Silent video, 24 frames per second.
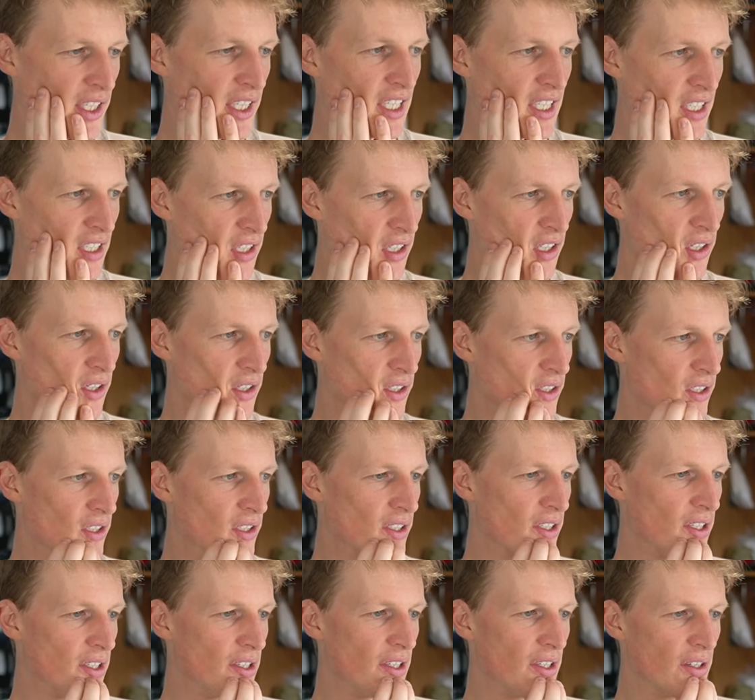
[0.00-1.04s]
suggested
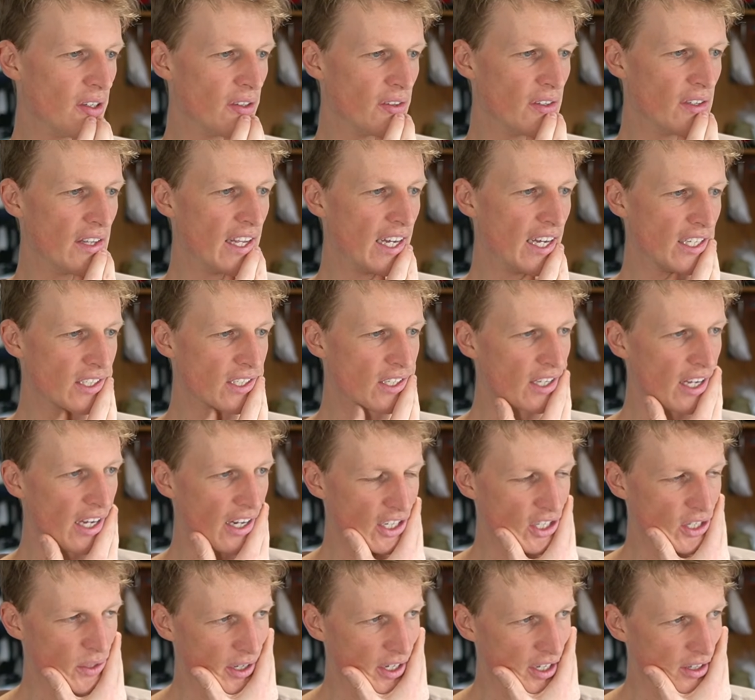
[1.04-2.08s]
those on the last
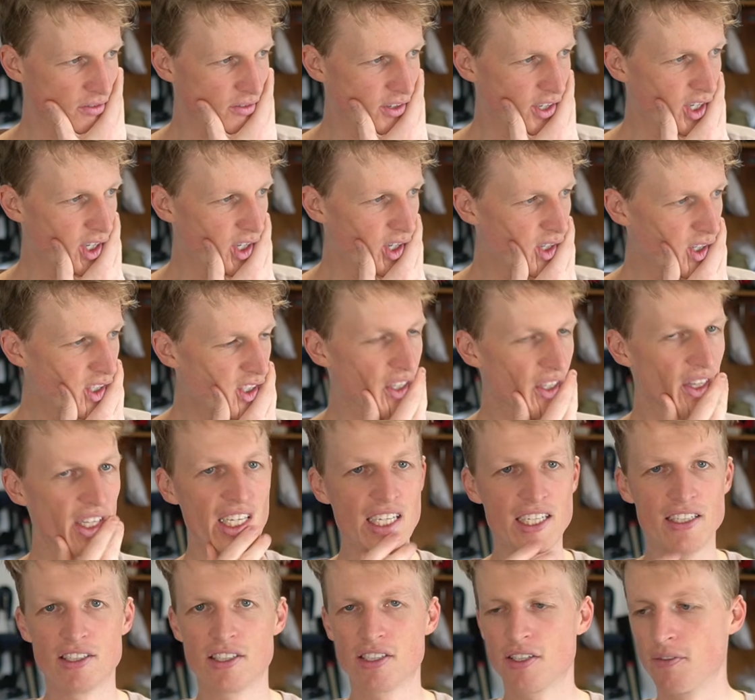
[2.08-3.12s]
actuator video. So
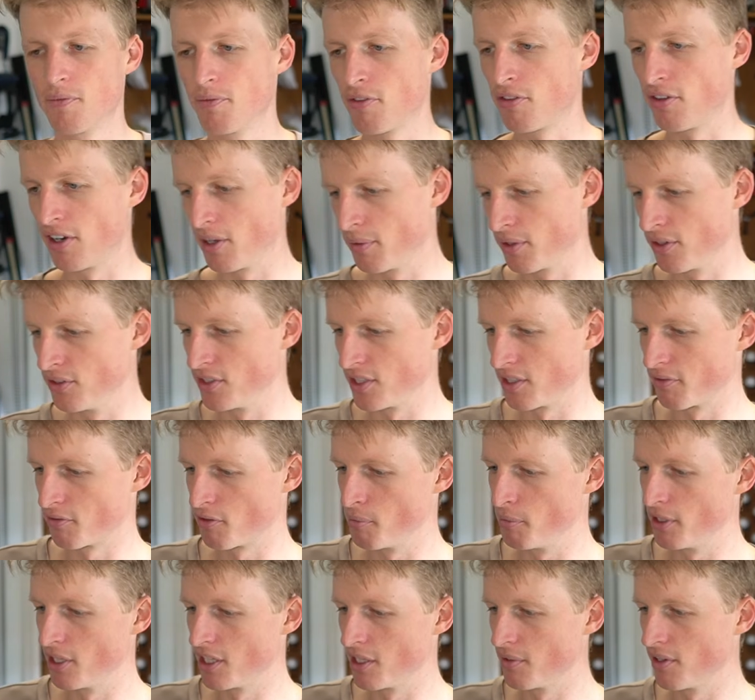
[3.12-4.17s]
these, for anyone who's
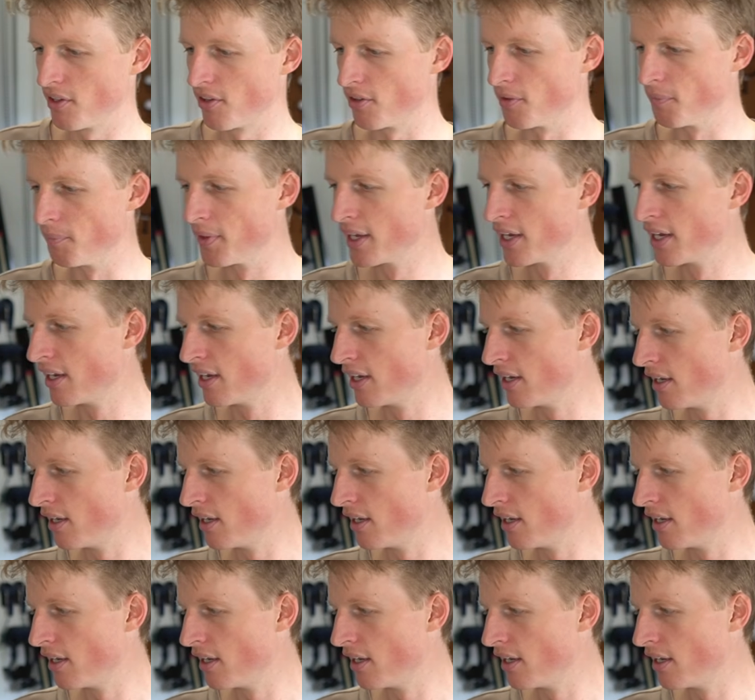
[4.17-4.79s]
unfamiliar with them,